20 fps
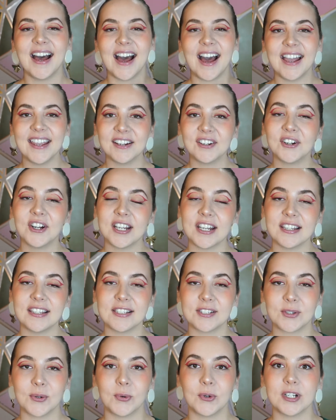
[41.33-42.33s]
I created
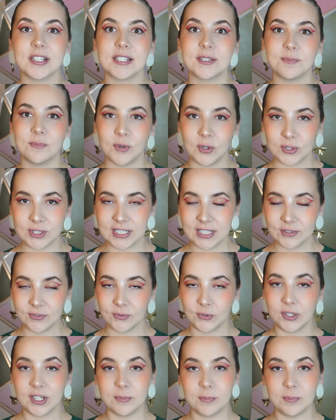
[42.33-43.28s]
this course mostly for the